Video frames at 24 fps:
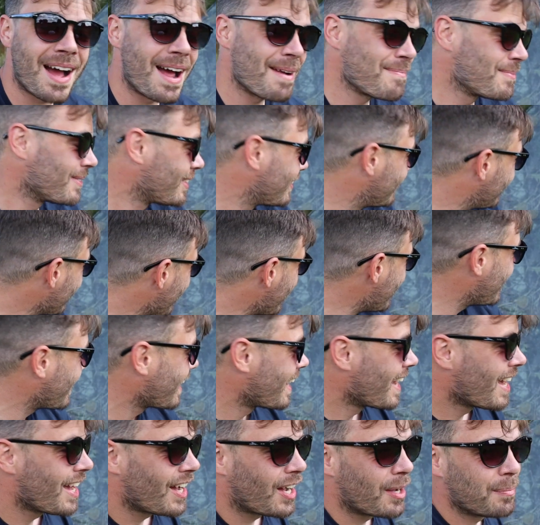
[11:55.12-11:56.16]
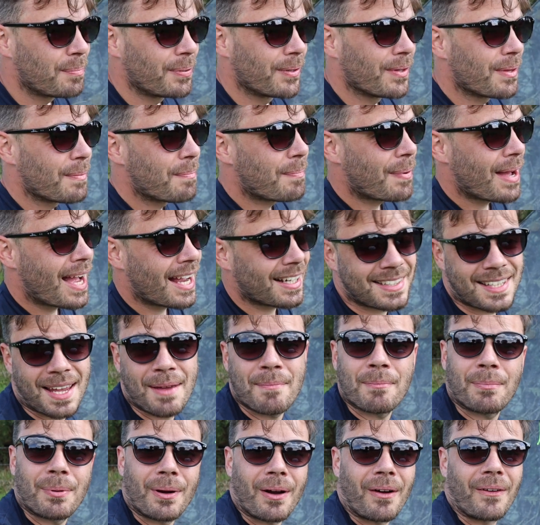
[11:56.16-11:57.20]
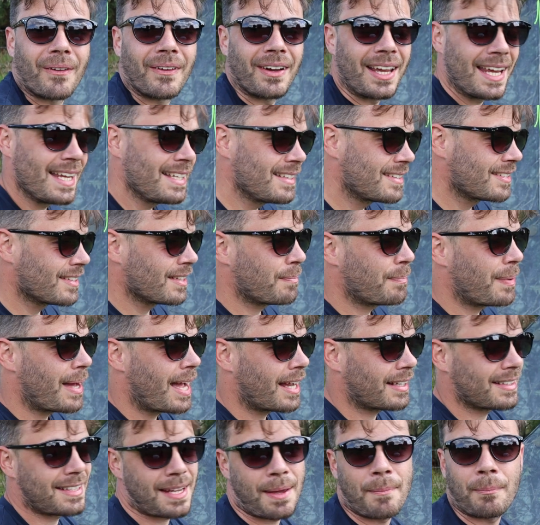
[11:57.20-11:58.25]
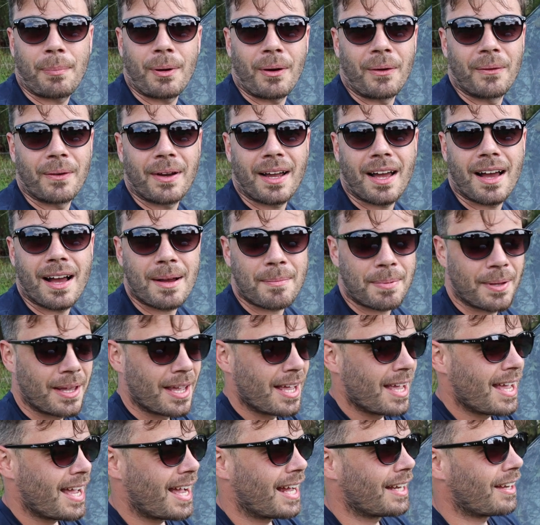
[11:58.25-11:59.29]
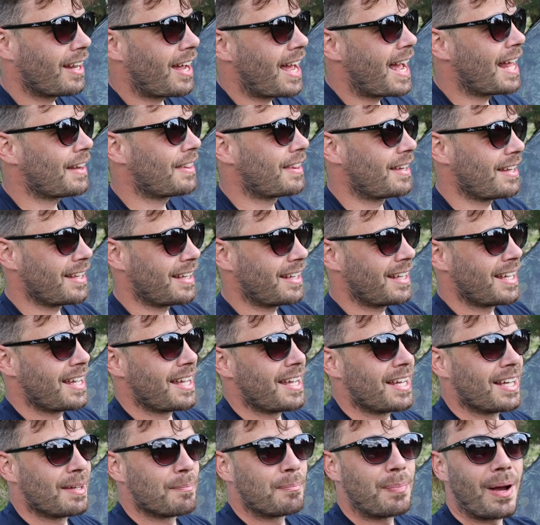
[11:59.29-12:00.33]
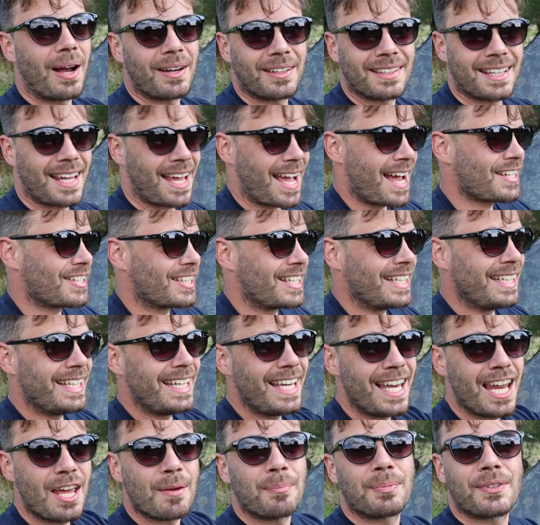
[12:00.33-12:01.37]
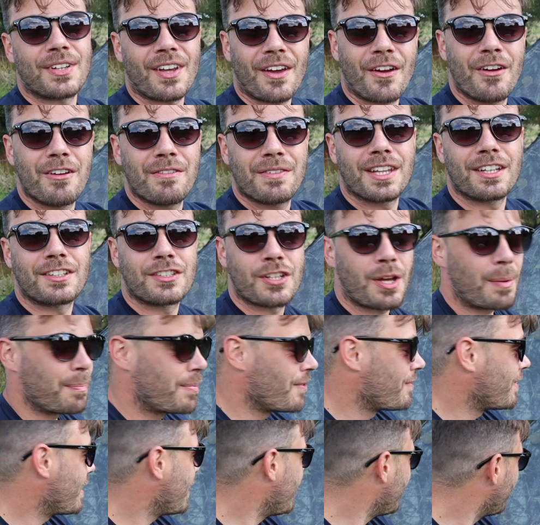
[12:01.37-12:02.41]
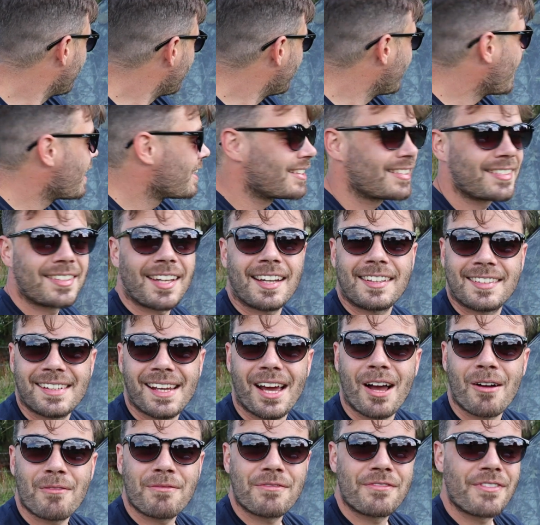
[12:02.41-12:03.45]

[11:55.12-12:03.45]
bad mistake. I put the back tent pole into the back tent pole cup, and I had the bug net actually lipped over the top of it, set it up